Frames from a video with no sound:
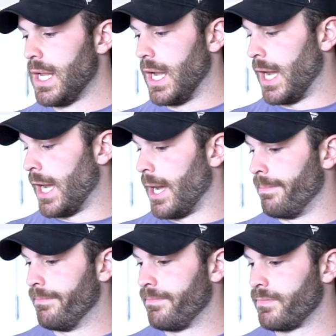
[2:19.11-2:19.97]

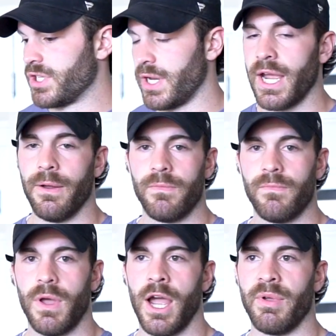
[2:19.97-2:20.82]
So yeah,
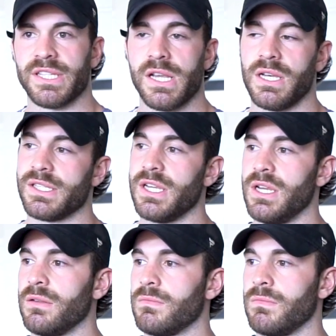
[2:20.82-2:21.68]
I'm excited to
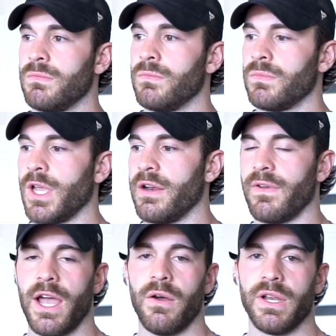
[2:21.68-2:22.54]
see kind
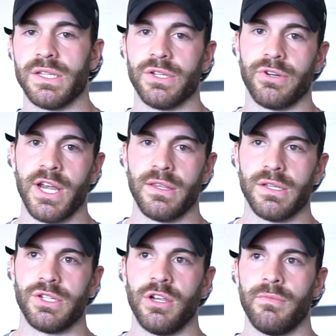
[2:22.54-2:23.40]
of how it is to train at
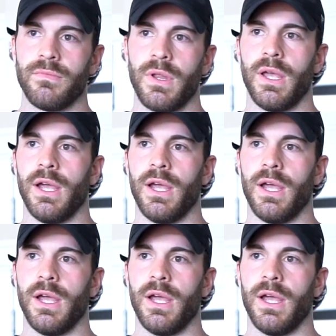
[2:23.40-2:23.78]
this gym.